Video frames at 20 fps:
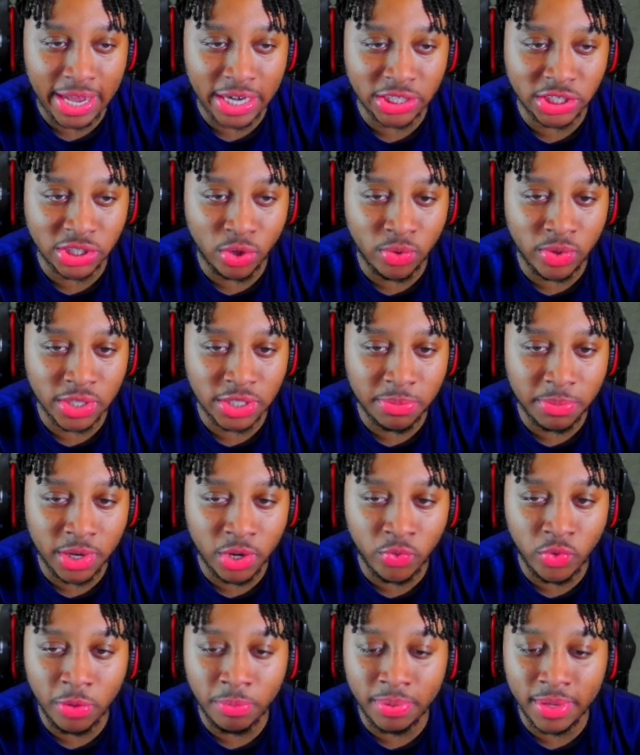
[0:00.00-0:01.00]
show this
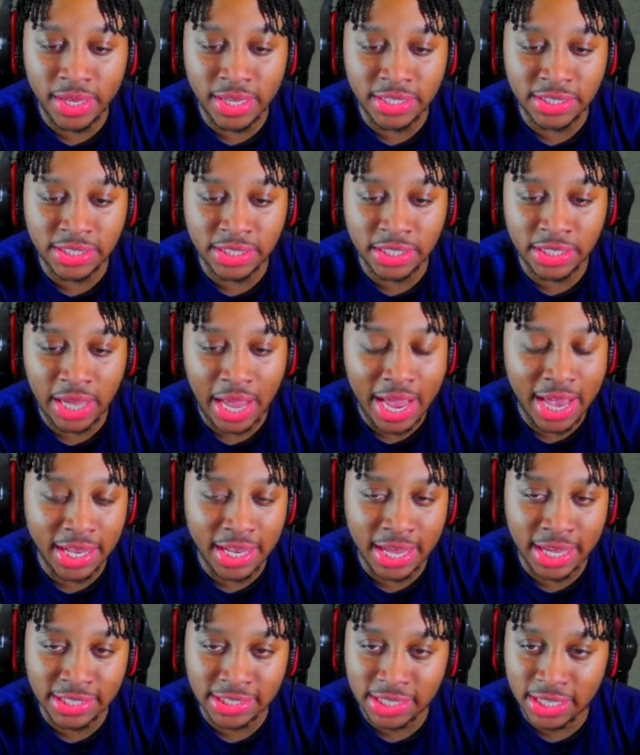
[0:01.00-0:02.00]
many replays in the
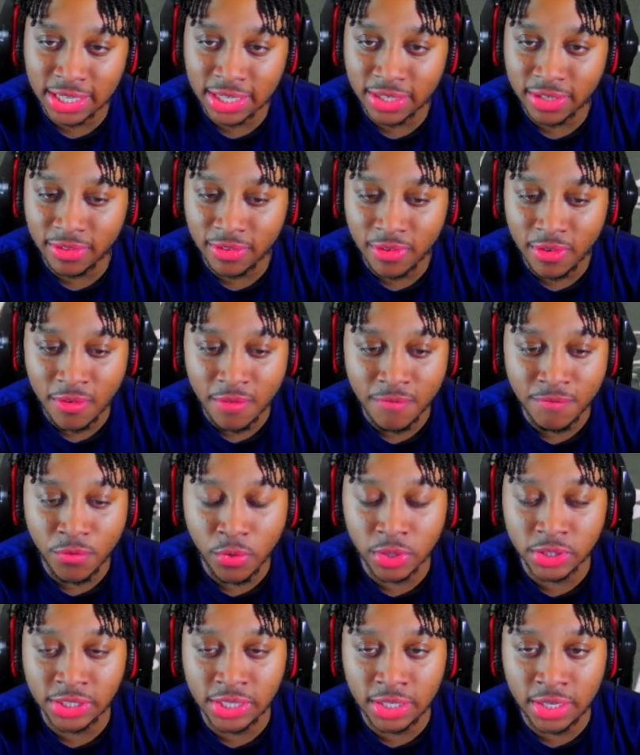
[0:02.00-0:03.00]
highlights, nigga.
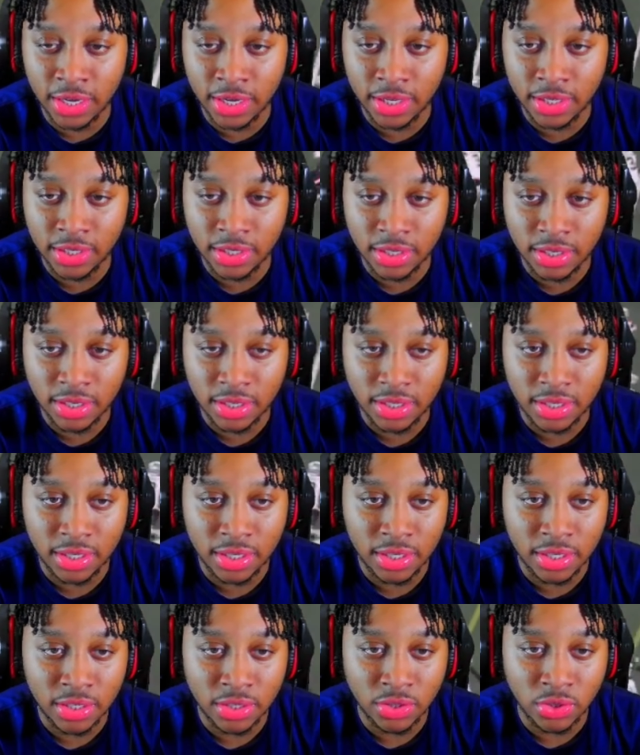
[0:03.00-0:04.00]
14-9.
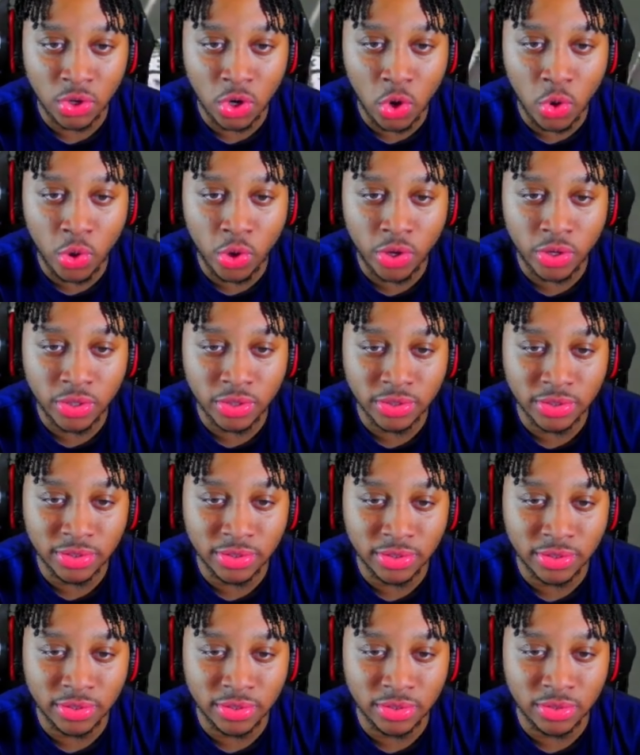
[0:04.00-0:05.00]
Throwing.
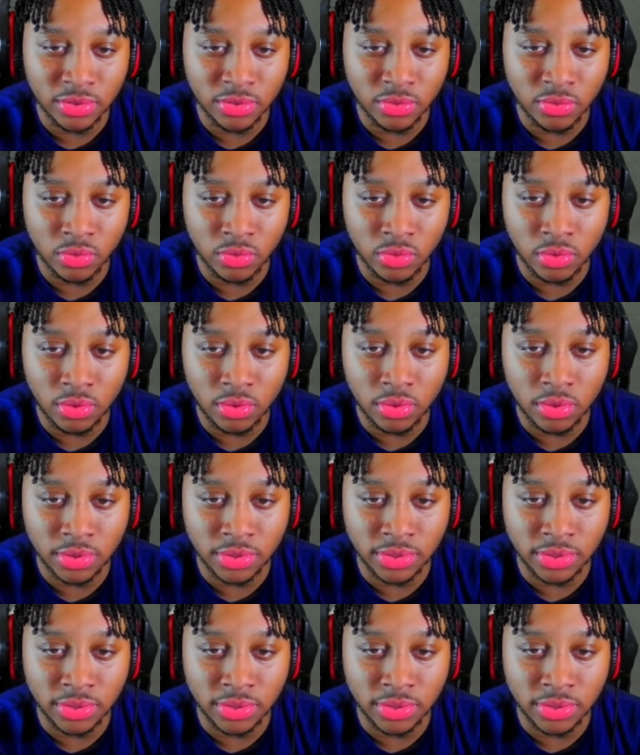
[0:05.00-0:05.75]
Will fire.